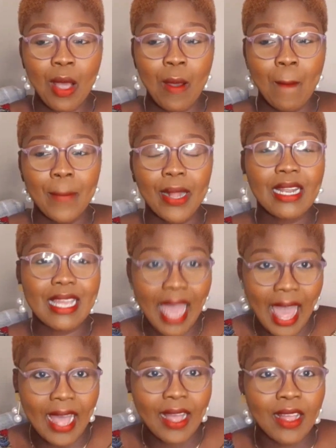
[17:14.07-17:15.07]
But
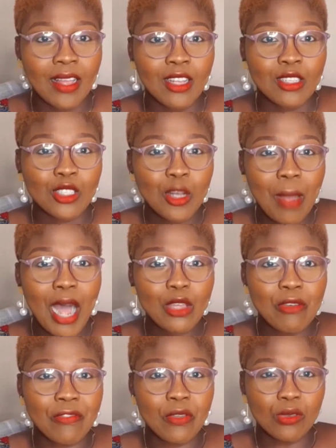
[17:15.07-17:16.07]
yeah, somehow you
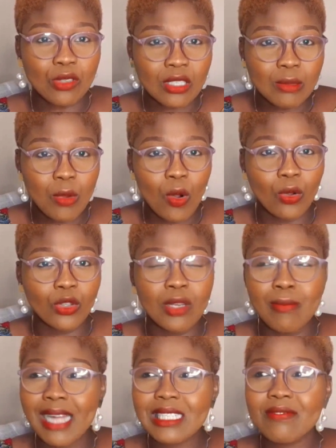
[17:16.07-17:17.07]
feel small. You
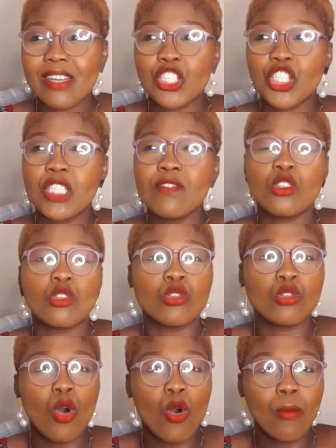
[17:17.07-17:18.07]
might have achieved
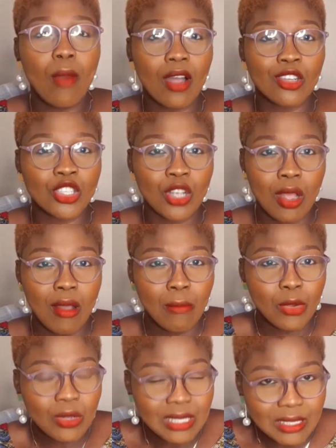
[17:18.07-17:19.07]
so much, but
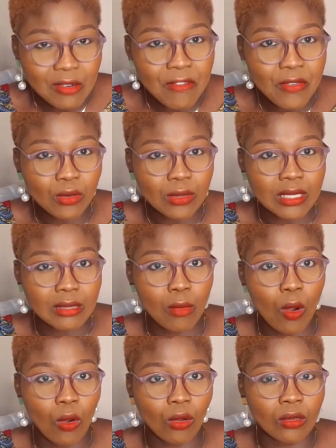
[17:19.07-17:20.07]
you still feel
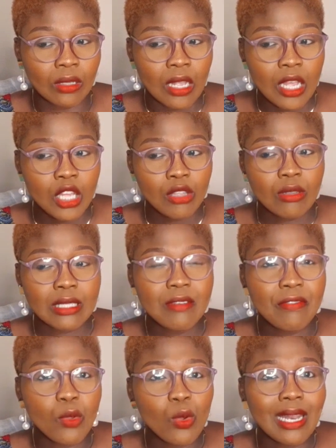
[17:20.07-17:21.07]
small. You still
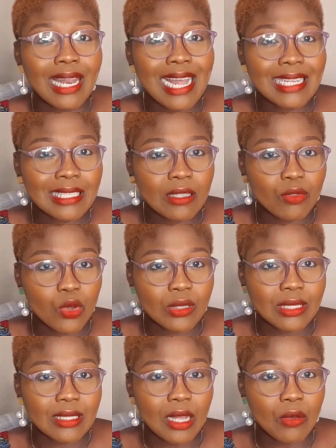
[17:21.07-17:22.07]
feel less of
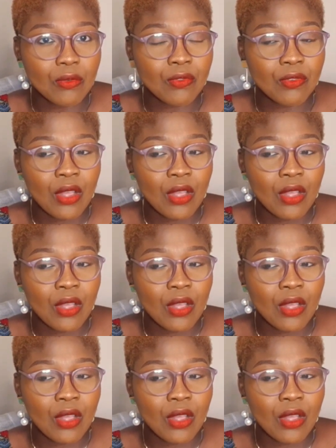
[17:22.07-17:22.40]
yourself.